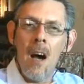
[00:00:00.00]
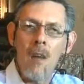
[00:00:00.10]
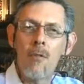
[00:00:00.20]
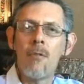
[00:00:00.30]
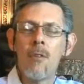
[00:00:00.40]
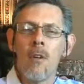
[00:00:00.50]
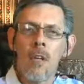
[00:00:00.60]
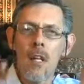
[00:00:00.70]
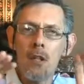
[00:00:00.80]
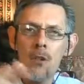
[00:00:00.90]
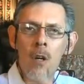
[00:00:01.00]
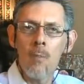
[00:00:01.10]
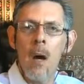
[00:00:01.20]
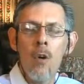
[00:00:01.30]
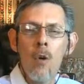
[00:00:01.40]
I fulfilled it. It's
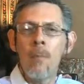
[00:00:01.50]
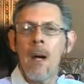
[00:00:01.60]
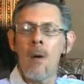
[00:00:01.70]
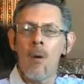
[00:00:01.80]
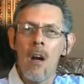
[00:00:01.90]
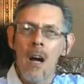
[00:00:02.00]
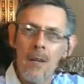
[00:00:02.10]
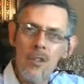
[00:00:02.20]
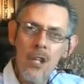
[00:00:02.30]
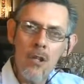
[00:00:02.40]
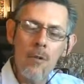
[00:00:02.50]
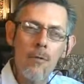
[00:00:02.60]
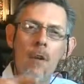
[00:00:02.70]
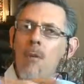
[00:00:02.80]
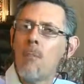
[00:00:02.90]
not by your power. I've set you
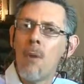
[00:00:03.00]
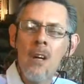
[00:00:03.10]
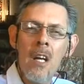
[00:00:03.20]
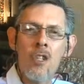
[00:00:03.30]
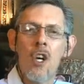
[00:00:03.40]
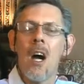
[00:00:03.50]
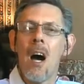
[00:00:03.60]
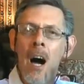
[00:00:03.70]
free from bondage.